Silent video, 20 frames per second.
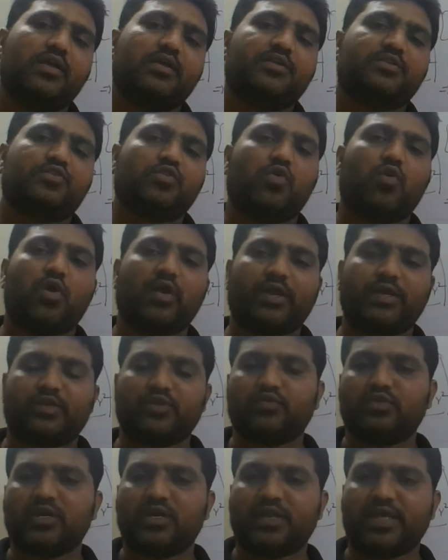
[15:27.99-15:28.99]
So
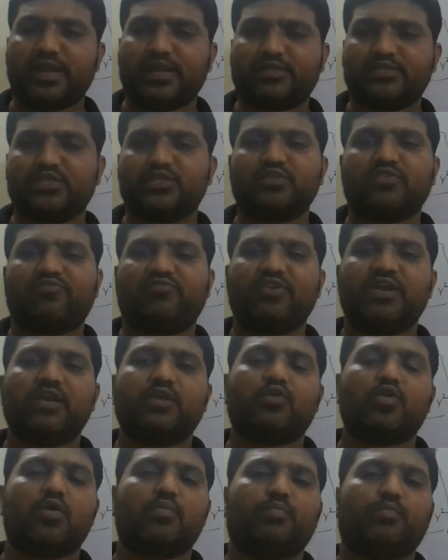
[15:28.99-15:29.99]
longitudinal direction, the
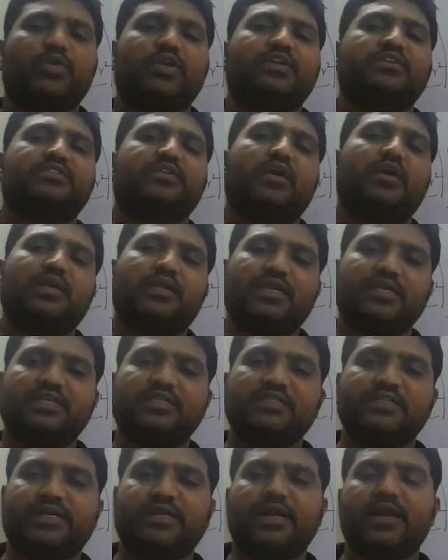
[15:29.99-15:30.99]
field components are
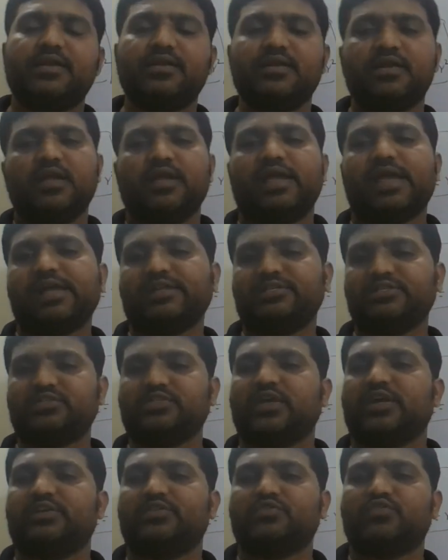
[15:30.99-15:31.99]
Ez and
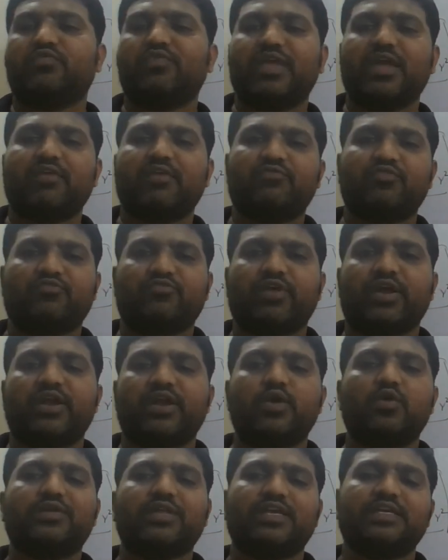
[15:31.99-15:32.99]
Hz. So we have to
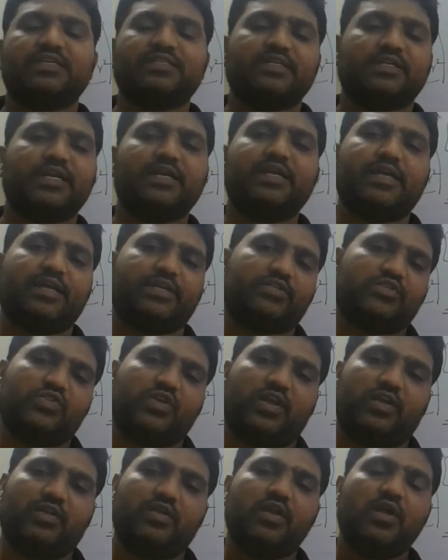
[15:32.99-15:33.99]
find out Ez and
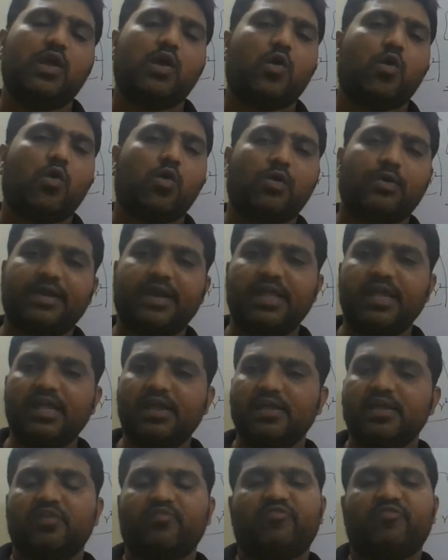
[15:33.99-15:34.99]
Hz.
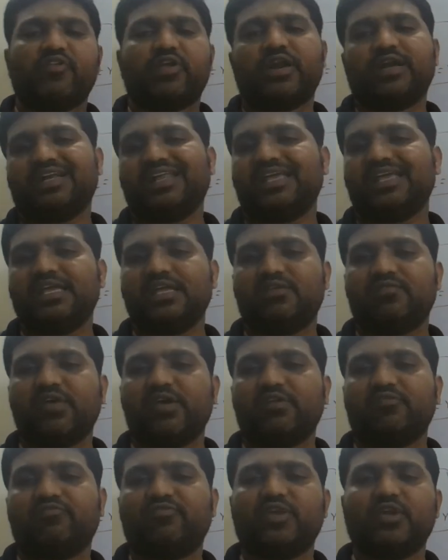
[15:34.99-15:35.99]
Already for a TE
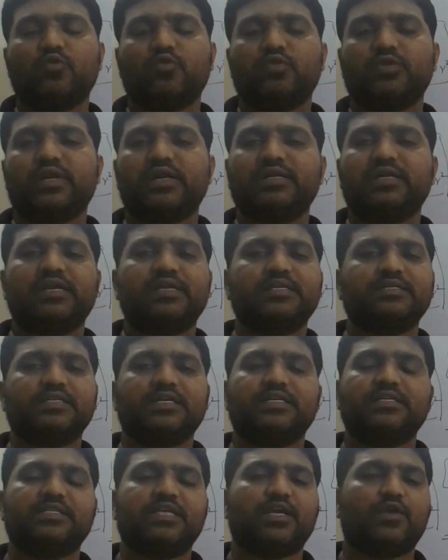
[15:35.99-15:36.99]
wave we know that Ez
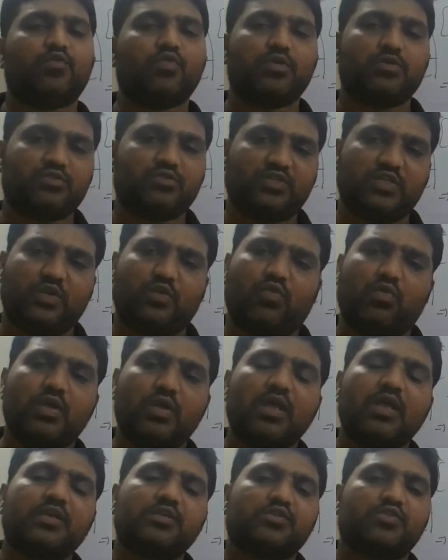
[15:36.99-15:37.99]
is equal to 0.
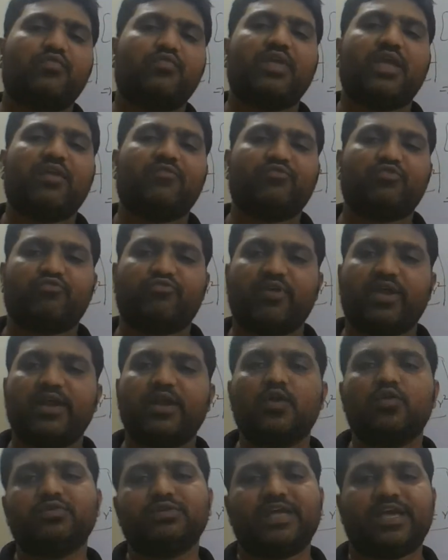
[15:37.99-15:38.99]
So we have to find
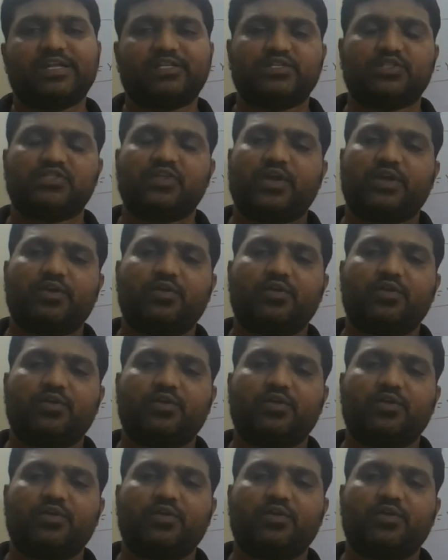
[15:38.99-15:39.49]
out Hz.